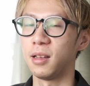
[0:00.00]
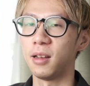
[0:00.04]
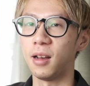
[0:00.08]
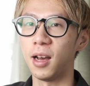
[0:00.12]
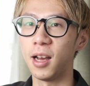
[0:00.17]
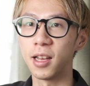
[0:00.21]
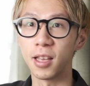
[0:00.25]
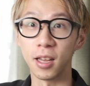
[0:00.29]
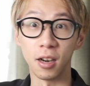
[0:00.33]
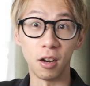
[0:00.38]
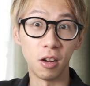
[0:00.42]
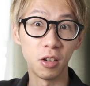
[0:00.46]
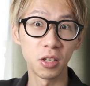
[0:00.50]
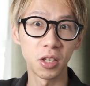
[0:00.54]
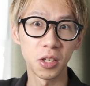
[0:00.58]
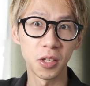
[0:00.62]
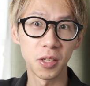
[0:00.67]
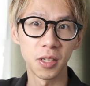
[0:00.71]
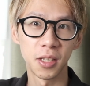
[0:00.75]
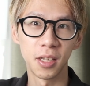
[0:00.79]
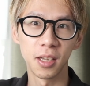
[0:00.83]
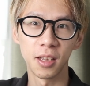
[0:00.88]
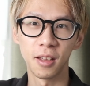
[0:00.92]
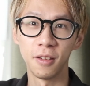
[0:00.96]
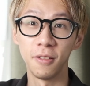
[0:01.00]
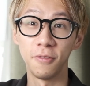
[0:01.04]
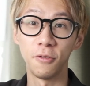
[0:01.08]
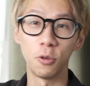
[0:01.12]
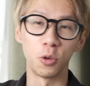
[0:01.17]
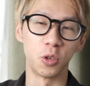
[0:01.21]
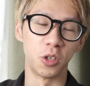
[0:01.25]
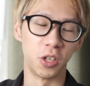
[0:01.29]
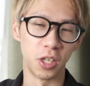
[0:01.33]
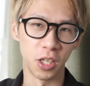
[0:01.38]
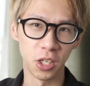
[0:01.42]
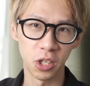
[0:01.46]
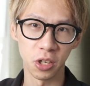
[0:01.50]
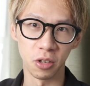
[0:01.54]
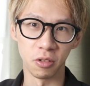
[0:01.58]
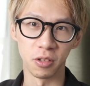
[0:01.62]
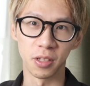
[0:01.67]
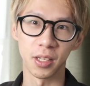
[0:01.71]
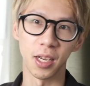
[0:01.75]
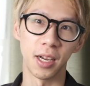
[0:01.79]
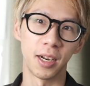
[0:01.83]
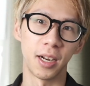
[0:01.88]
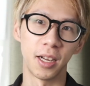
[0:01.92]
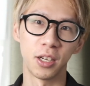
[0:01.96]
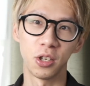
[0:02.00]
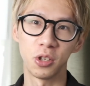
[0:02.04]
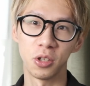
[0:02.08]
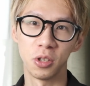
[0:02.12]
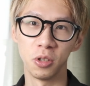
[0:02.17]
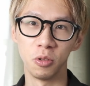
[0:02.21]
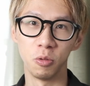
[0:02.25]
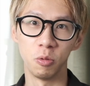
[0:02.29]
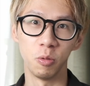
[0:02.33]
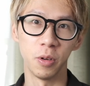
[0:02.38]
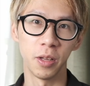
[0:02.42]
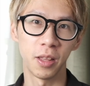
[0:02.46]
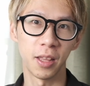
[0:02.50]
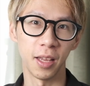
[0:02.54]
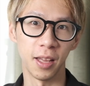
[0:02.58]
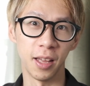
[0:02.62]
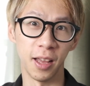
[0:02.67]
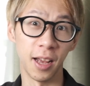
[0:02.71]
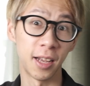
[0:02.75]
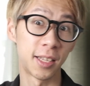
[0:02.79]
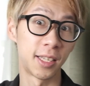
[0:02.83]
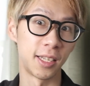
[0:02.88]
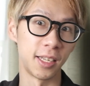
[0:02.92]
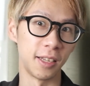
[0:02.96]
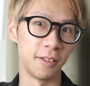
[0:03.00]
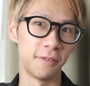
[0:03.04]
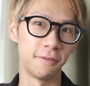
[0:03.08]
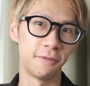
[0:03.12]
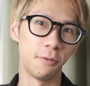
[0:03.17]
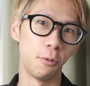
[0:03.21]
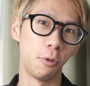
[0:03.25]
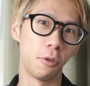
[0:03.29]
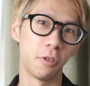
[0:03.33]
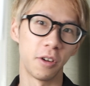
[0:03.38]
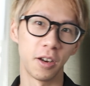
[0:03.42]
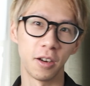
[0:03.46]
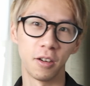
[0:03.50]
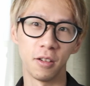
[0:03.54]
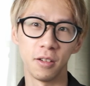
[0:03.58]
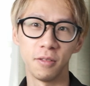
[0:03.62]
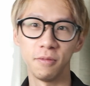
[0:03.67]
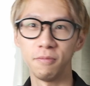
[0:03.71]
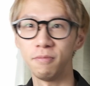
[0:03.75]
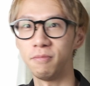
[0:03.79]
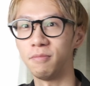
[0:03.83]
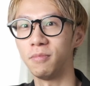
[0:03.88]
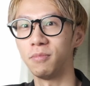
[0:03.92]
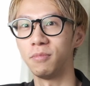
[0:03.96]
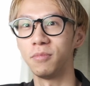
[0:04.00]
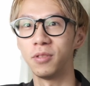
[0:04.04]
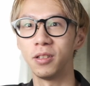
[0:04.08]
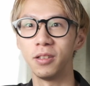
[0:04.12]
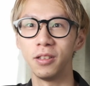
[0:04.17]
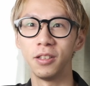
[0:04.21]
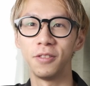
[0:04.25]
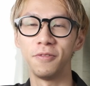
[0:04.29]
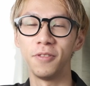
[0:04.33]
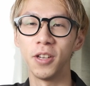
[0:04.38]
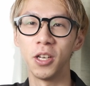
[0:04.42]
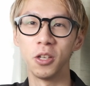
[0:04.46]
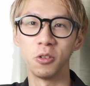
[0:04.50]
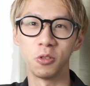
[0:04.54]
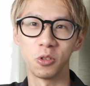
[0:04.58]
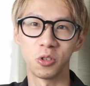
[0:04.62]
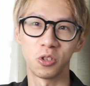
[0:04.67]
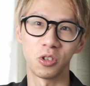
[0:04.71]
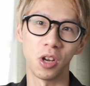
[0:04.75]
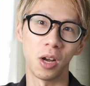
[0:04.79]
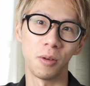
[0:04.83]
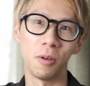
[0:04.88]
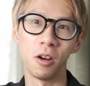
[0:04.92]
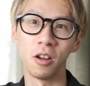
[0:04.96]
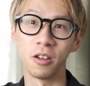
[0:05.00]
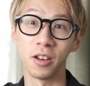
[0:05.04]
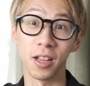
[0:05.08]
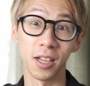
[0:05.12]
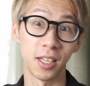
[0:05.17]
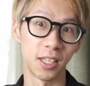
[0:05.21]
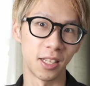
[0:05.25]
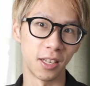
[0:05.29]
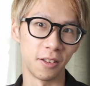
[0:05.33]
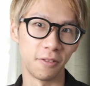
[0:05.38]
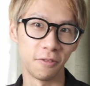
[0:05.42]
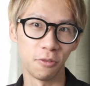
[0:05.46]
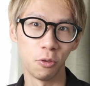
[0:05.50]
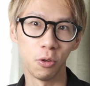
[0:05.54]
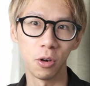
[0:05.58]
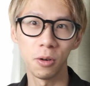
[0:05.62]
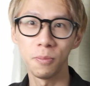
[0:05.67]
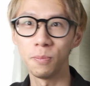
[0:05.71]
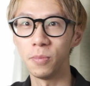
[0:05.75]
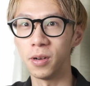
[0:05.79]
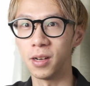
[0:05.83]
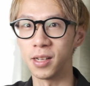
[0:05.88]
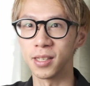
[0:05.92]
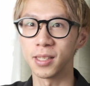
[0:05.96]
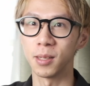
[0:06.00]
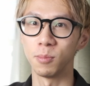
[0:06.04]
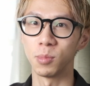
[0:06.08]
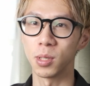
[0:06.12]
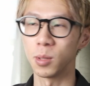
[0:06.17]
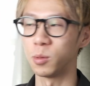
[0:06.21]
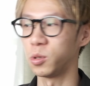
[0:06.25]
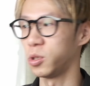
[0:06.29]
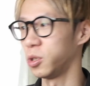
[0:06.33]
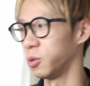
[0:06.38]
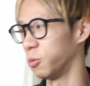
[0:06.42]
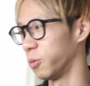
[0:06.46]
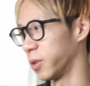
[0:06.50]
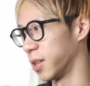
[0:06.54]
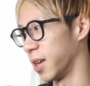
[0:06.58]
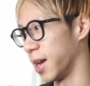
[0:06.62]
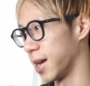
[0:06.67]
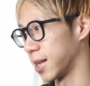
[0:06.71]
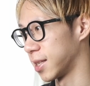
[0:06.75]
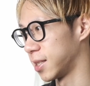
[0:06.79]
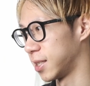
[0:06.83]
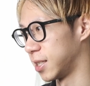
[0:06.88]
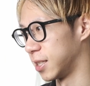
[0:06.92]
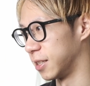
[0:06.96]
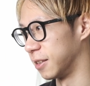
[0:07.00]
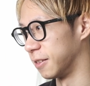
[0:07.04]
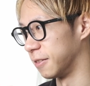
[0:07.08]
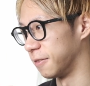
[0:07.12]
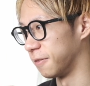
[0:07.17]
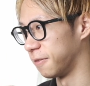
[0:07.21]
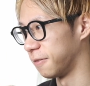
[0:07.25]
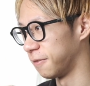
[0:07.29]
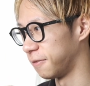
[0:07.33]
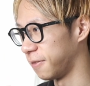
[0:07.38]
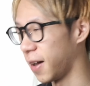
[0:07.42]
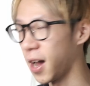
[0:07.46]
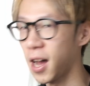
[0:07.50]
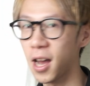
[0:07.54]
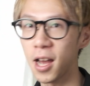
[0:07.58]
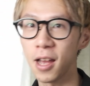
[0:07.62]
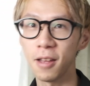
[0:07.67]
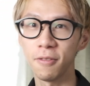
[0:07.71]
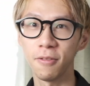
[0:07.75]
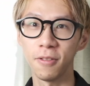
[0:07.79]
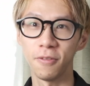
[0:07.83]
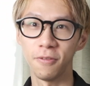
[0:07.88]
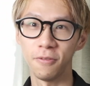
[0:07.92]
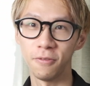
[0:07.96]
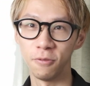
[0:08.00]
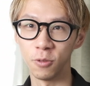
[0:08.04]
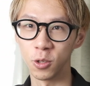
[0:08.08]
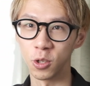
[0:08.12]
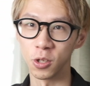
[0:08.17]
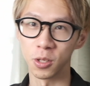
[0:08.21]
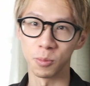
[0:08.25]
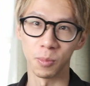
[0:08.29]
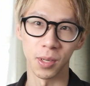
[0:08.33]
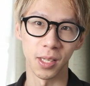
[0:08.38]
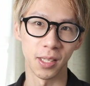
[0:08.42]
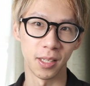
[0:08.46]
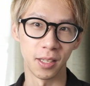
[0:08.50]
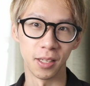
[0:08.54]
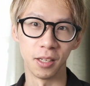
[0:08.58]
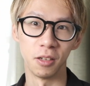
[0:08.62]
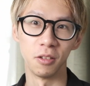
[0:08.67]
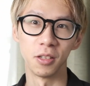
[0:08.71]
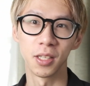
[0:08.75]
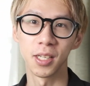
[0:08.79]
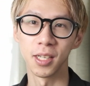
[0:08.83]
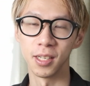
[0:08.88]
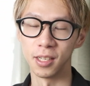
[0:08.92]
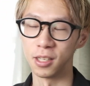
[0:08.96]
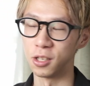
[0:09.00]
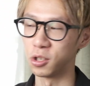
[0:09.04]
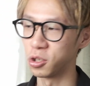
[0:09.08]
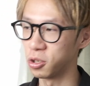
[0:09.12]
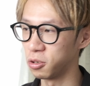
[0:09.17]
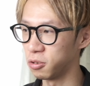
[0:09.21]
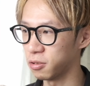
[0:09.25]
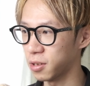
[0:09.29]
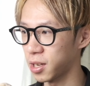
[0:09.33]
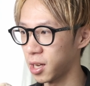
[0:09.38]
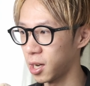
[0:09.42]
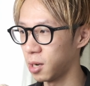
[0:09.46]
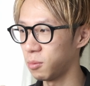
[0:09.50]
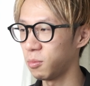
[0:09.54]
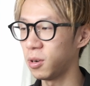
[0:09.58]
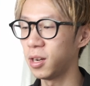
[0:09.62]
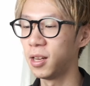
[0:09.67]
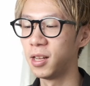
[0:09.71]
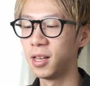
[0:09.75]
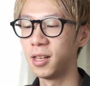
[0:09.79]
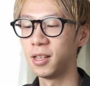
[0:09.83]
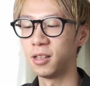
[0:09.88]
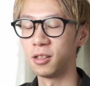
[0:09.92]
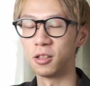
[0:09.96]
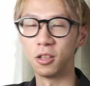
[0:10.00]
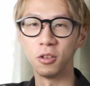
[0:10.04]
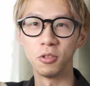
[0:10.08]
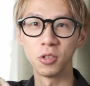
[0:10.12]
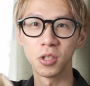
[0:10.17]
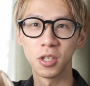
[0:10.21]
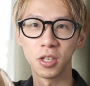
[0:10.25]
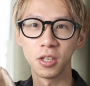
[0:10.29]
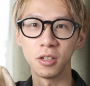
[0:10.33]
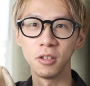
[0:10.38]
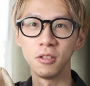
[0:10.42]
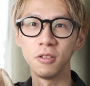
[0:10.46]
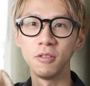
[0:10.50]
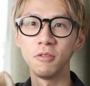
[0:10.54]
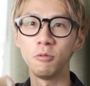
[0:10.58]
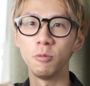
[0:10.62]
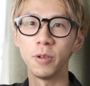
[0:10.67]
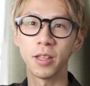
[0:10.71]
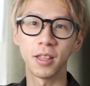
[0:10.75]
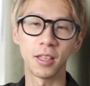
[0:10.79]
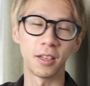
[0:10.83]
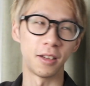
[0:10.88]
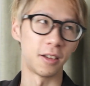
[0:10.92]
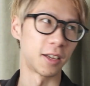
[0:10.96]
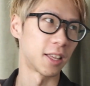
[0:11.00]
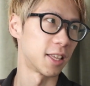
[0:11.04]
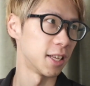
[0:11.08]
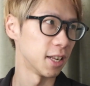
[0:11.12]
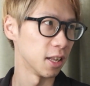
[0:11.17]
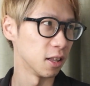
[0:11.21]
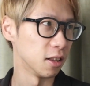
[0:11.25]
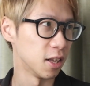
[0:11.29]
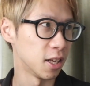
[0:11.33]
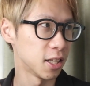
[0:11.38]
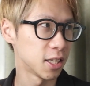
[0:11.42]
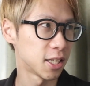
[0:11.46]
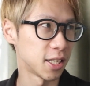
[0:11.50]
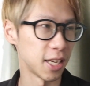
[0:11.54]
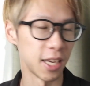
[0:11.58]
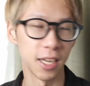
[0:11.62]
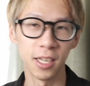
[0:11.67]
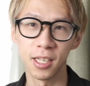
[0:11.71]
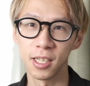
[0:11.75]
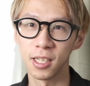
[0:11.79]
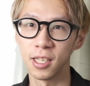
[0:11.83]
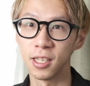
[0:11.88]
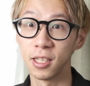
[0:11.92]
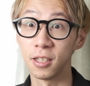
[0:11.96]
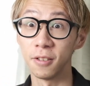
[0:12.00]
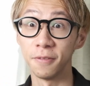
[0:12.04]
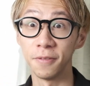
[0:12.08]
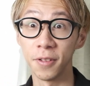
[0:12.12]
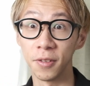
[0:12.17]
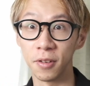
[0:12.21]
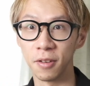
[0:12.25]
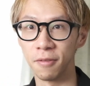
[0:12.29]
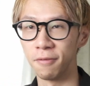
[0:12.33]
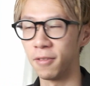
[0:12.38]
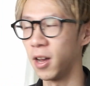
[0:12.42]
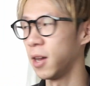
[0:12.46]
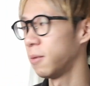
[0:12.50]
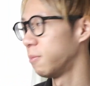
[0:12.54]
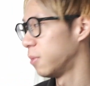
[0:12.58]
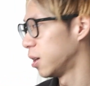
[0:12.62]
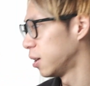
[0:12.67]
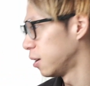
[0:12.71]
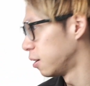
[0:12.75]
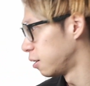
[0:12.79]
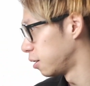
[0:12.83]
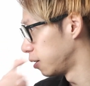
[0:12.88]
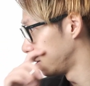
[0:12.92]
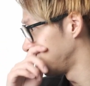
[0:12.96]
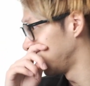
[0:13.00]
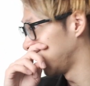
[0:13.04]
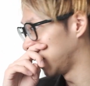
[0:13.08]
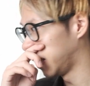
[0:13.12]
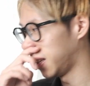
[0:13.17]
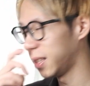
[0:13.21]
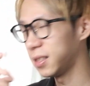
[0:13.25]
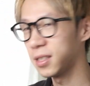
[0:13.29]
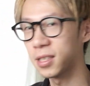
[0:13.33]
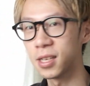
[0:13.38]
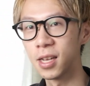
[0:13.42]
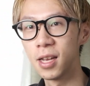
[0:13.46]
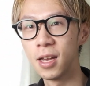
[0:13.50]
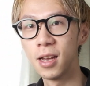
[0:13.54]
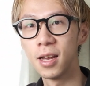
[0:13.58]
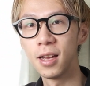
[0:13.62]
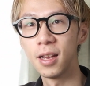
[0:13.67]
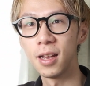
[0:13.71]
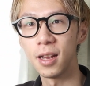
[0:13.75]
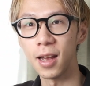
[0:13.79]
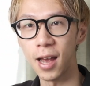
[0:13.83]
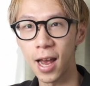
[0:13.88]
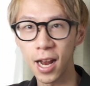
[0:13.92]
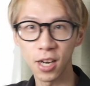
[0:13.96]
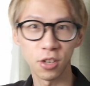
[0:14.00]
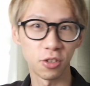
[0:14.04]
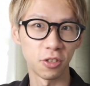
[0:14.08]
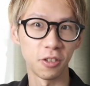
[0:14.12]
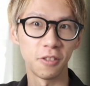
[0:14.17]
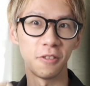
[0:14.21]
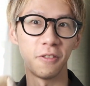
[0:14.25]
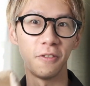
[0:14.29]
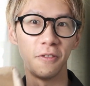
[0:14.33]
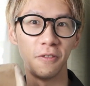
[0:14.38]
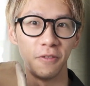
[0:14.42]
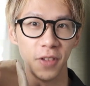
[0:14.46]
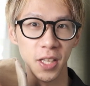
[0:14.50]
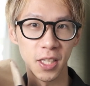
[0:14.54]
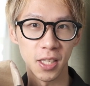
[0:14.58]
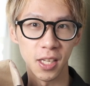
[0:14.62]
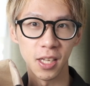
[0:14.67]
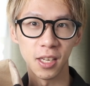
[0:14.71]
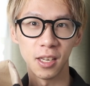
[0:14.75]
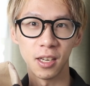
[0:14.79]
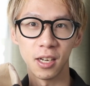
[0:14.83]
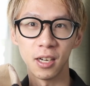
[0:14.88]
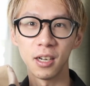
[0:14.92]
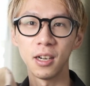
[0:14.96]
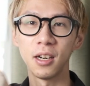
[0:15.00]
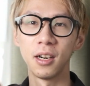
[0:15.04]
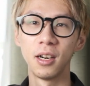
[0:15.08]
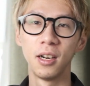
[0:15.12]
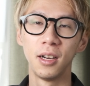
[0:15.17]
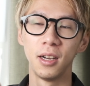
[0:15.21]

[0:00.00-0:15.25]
I can also stick for digital side. I shoot with X-T4, and this video is shot on X-T4, but I sometimes shoot with X-T5, which is my stills digital camera. Those two with a kit lens, 18 to 55mm lens, actually fits in here.